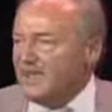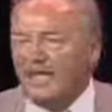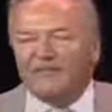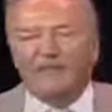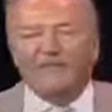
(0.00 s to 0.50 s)

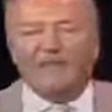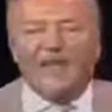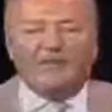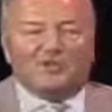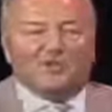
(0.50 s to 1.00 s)
if the
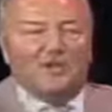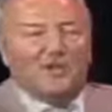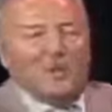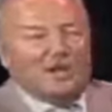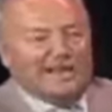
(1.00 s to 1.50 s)
French
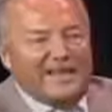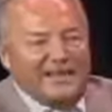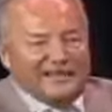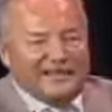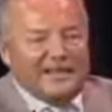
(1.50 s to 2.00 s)
will give
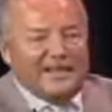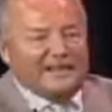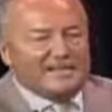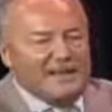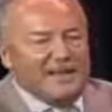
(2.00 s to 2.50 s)
us
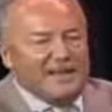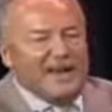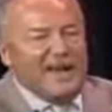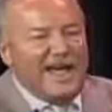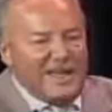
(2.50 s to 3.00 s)
some of
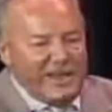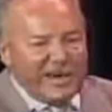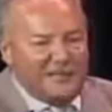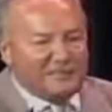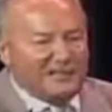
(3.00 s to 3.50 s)
their
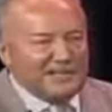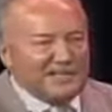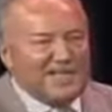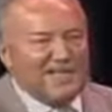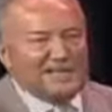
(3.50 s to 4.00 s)

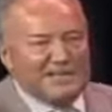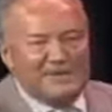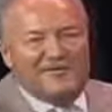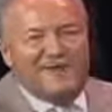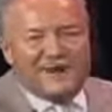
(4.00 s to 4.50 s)
helicopters, some
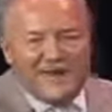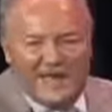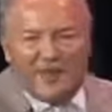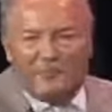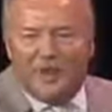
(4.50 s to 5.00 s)
of their
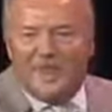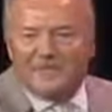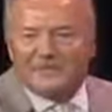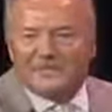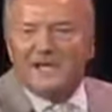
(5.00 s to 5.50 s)

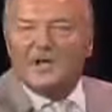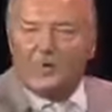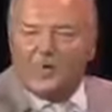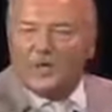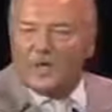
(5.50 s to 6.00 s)
aeroplanes,
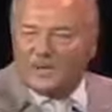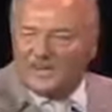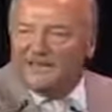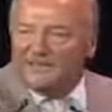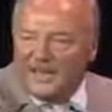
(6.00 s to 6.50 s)
we will
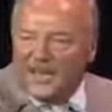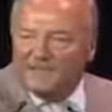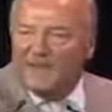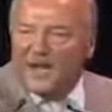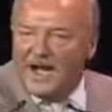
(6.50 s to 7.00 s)
give
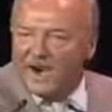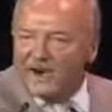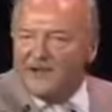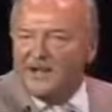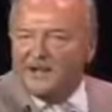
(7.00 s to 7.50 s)
them
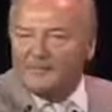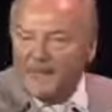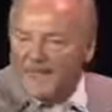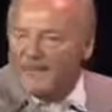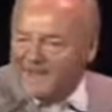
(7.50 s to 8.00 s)
our
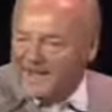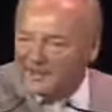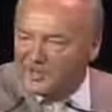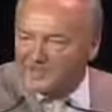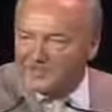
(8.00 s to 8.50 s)
baby
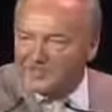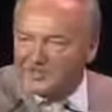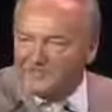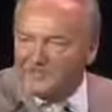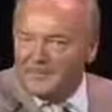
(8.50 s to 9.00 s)
carriages.
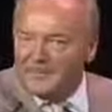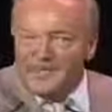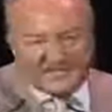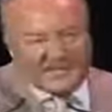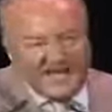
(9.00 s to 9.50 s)

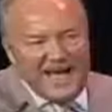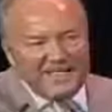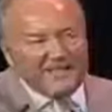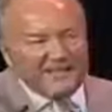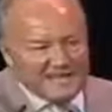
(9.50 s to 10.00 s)
Isn't that
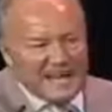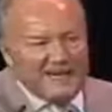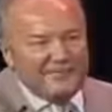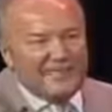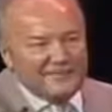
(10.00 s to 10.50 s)
the
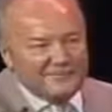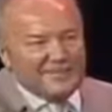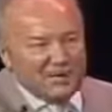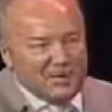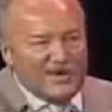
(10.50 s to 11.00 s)
same
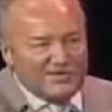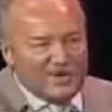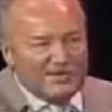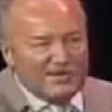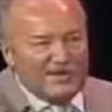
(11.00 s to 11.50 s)

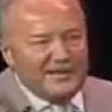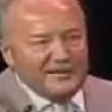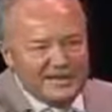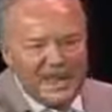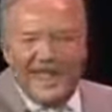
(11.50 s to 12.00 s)
situation
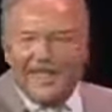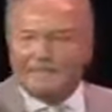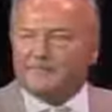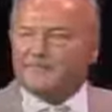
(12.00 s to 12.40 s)
today?